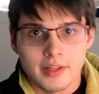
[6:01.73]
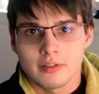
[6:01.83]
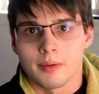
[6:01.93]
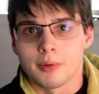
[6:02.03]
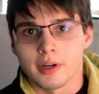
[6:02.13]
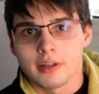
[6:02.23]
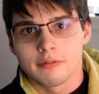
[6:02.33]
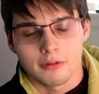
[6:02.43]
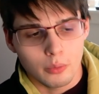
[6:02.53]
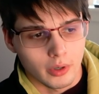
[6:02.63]
In summary,
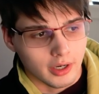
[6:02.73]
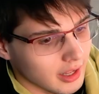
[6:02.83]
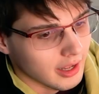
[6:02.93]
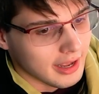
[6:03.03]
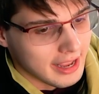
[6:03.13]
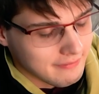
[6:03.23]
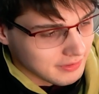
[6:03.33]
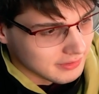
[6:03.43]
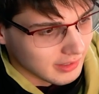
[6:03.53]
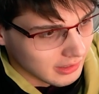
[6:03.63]
for work, I
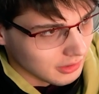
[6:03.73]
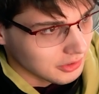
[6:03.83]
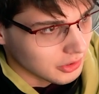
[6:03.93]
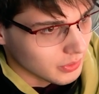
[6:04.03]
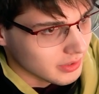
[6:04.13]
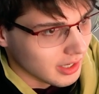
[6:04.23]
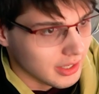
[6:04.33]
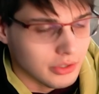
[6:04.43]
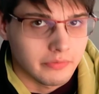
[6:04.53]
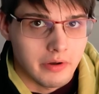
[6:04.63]
have this thing called Todoist that I
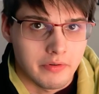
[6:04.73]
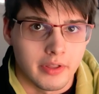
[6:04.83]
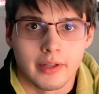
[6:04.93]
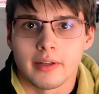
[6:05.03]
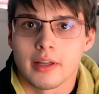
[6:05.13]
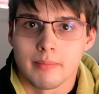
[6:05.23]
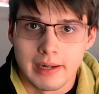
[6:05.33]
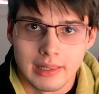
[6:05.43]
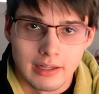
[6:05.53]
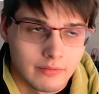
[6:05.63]
use for everything in
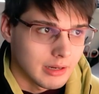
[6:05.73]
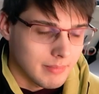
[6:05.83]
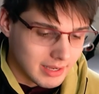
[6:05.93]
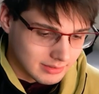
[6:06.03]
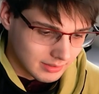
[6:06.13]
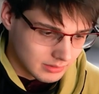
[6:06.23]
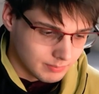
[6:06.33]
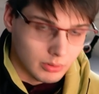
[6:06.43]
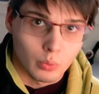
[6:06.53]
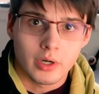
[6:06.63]
my life. And it makes sense
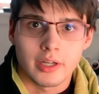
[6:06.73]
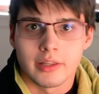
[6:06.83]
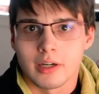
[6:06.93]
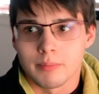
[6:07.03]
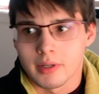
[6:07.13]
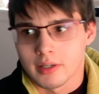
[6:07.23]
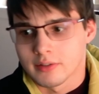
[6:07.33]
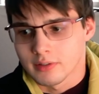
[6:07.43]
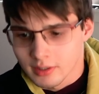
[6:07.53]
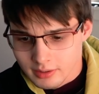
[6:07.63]
to put work in there
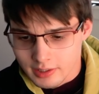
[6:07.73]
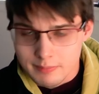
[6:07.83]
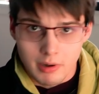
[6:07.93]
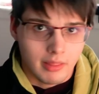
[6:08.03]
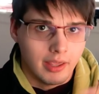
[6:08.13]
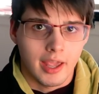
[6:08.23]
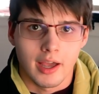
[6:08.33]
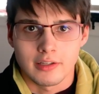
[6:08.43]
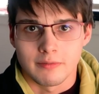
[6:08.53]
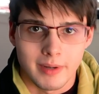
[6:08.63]
because it's part of the
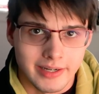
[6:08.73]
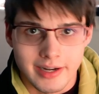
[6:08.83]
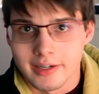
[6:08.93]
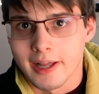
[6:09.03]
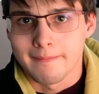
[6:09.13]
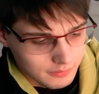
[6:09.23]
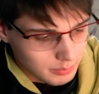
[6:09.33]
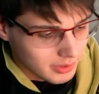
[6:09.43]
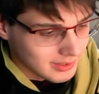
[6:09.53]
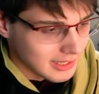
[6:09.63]
chaos of my day-to-day. So if
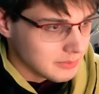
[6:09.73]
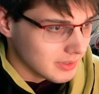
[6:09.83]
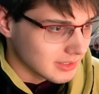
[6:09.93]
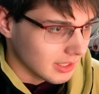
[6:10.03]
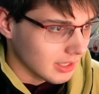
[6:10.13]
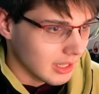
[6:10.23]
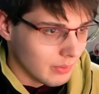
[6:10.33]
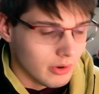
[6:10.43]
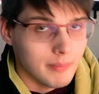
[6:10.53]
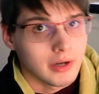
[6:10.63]
someone assigns me a ticket,
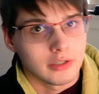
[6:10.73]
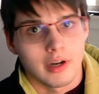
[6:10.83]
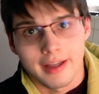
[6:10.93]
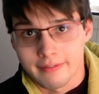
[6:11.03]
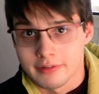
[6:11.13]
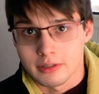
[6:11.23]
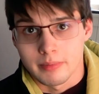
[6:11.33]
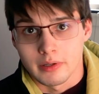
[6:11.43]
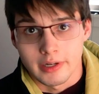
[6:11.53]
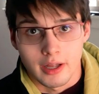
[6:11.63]
I want to make sure I have
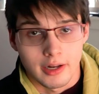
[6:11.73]
visibility